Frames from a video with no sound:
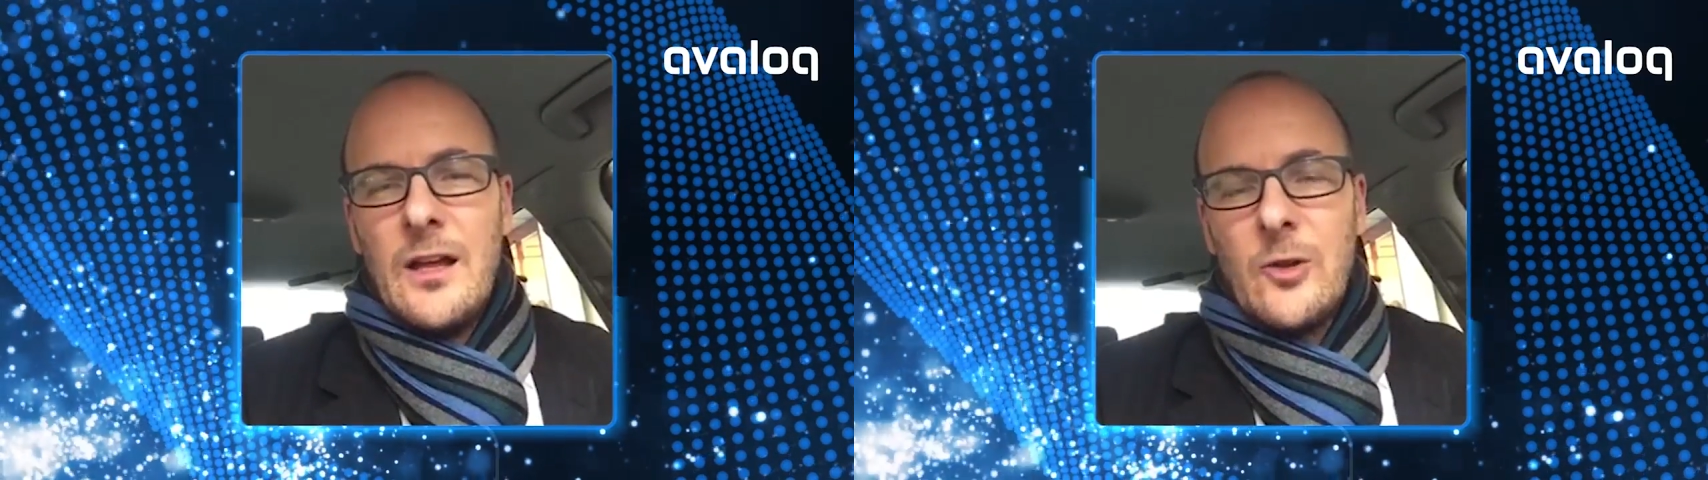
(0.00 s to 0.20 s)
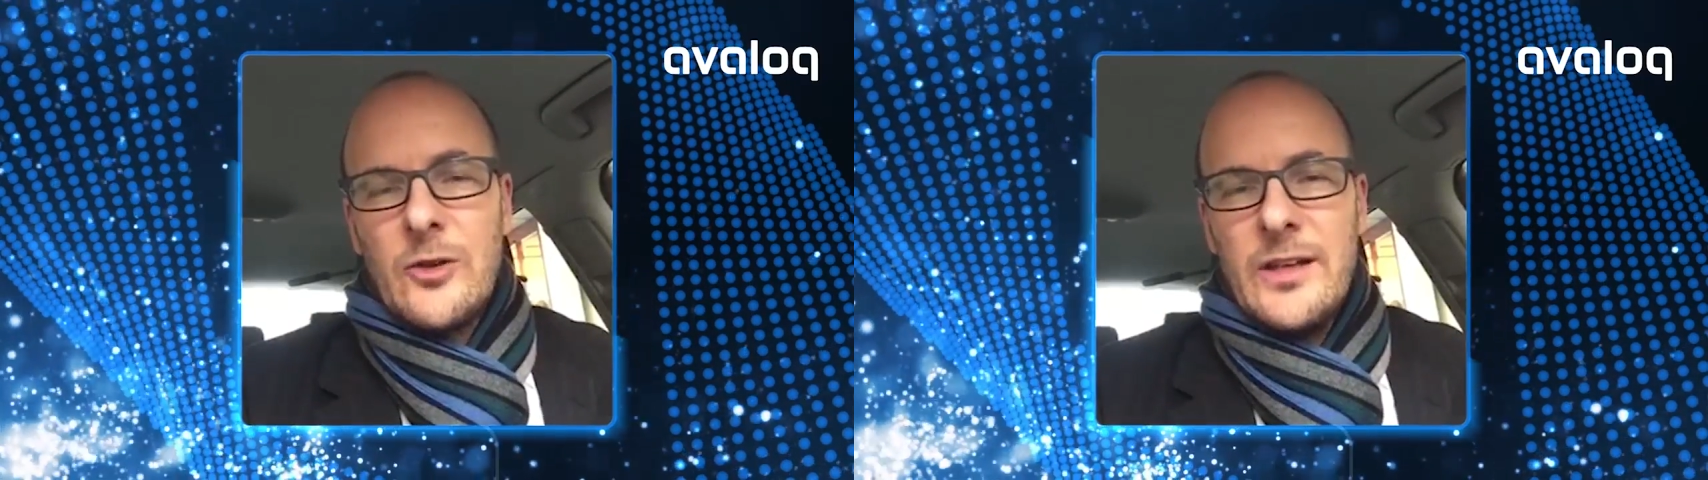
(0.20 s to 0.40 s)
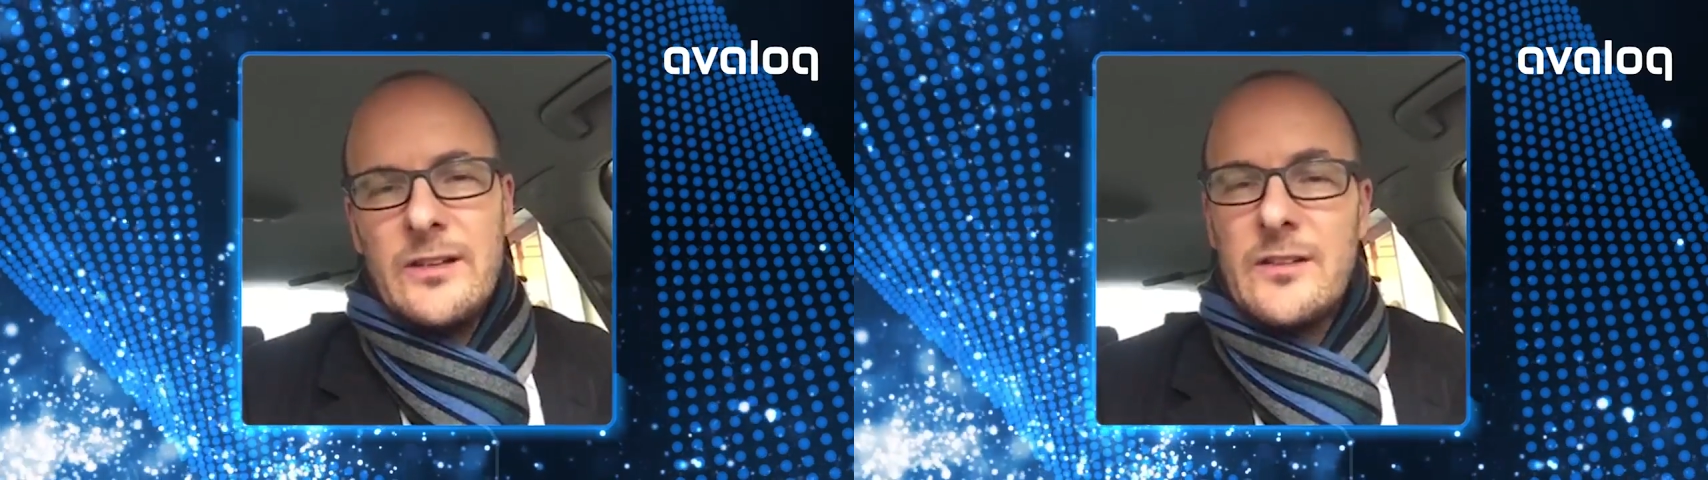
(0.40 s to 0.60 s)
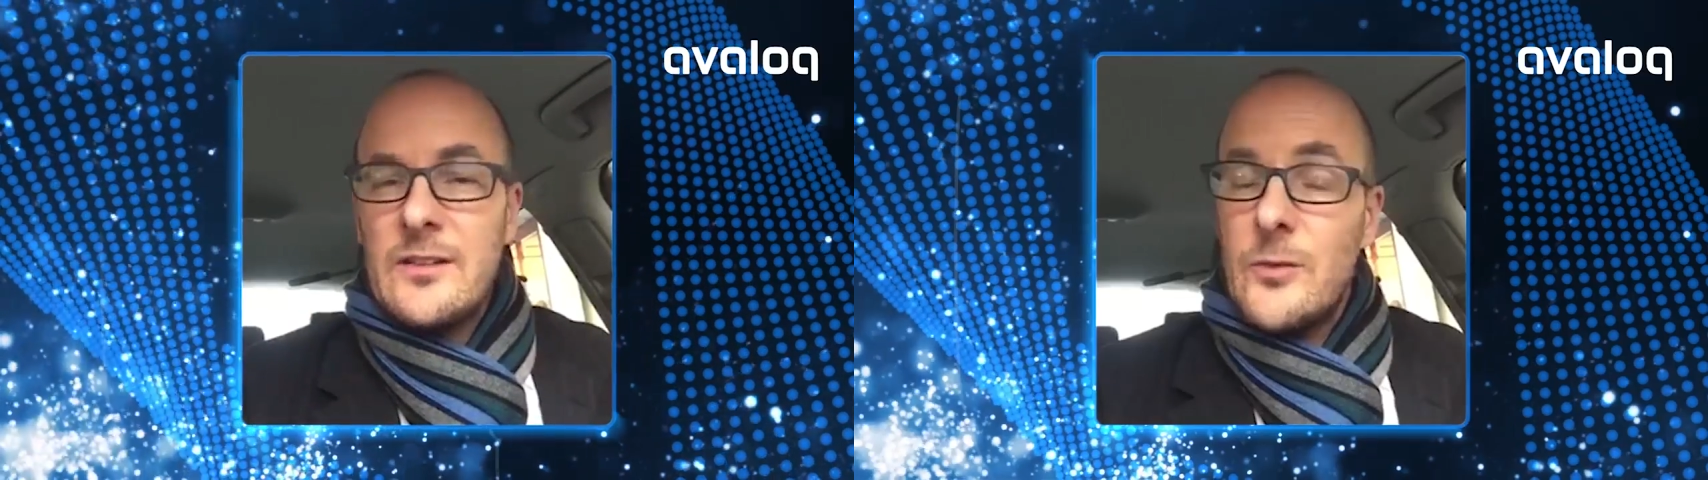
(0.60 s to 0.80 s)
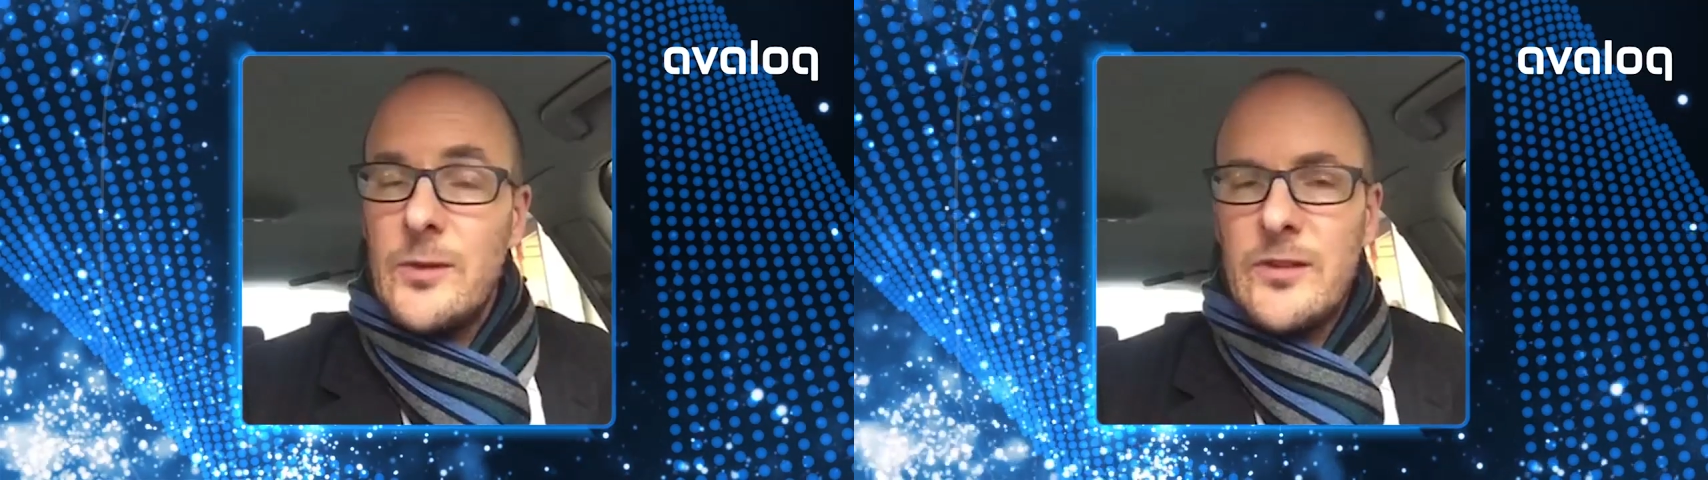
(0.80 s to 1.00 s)
located
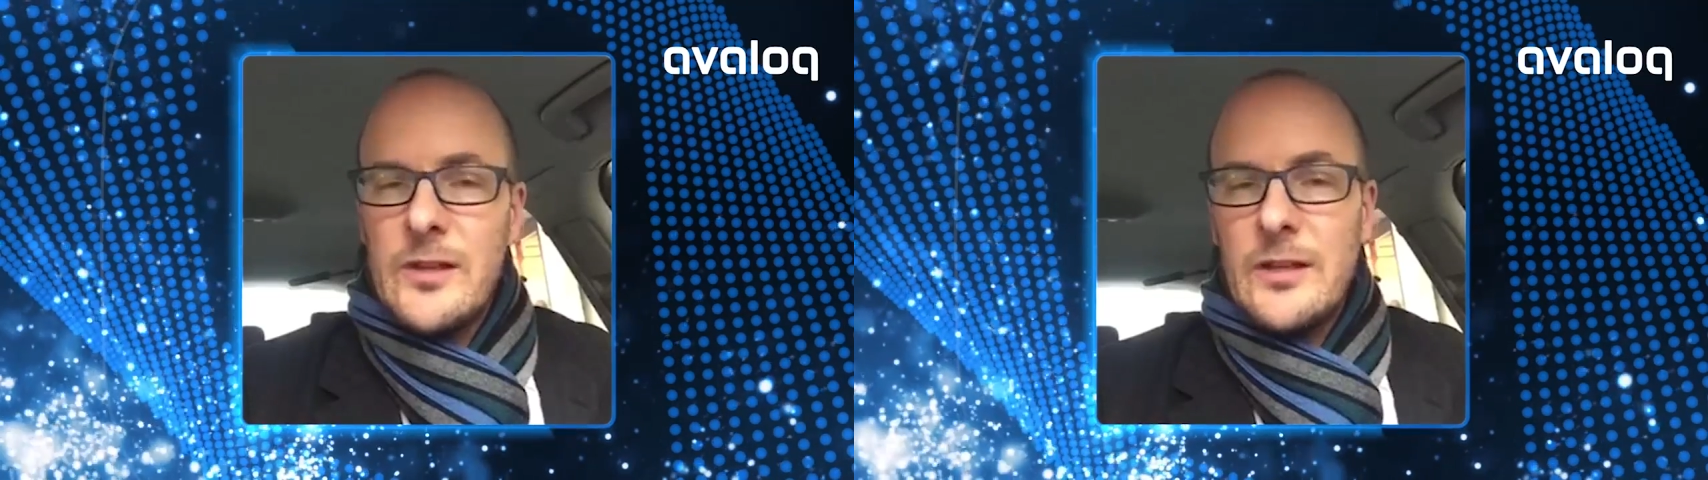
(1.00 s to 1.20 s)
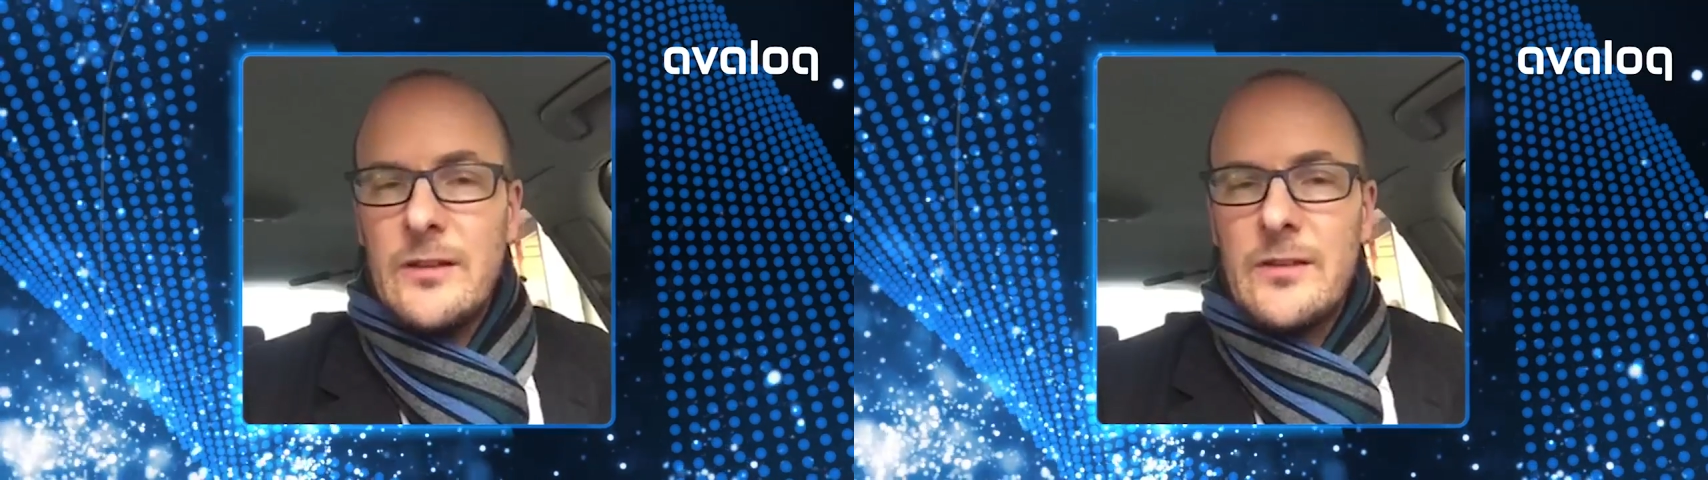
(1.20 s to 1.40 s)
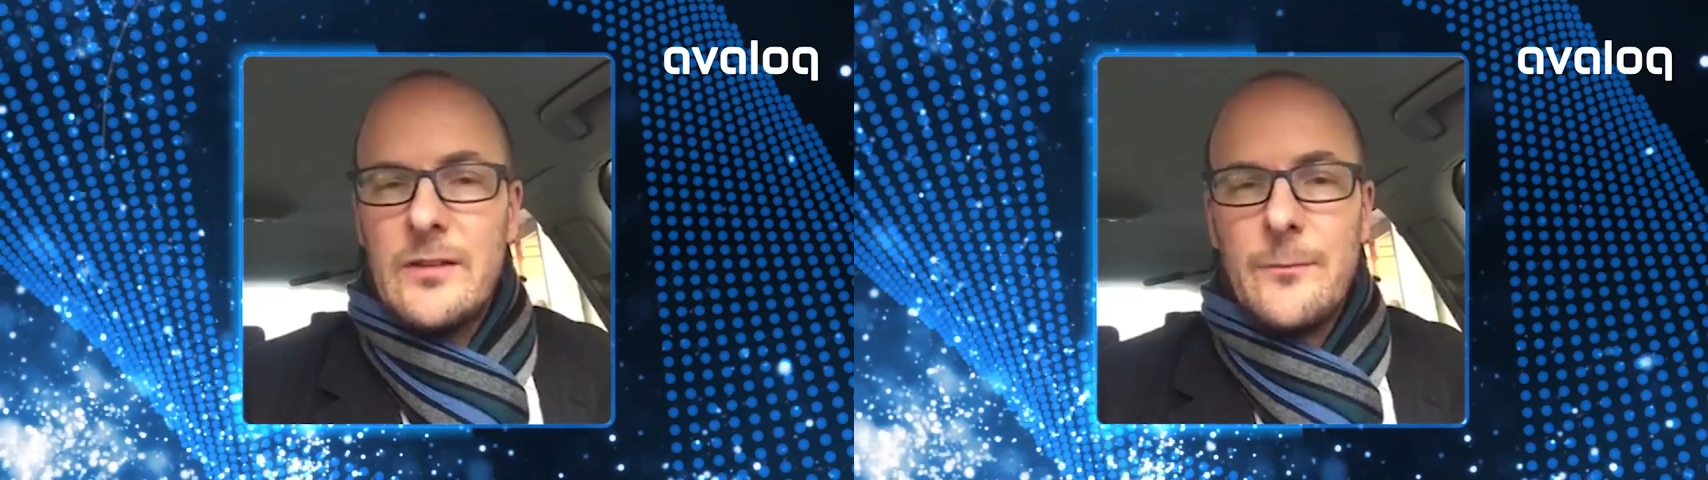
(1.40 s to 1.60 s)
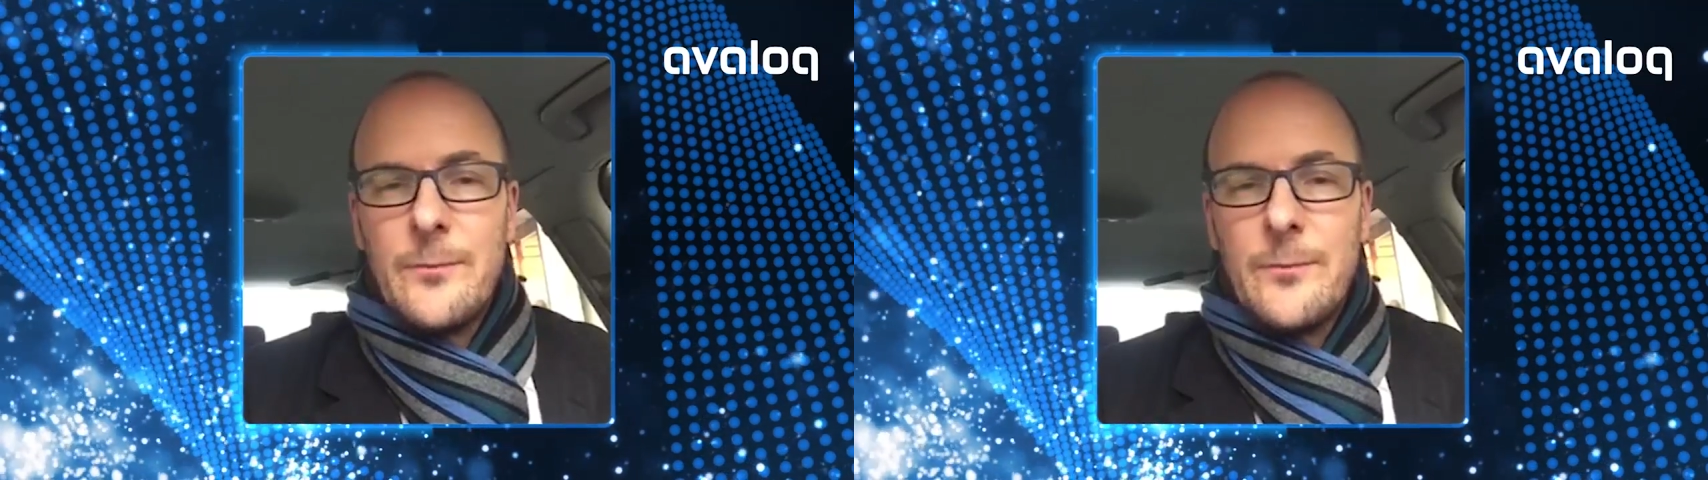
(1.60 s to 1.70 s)
in Switzerland.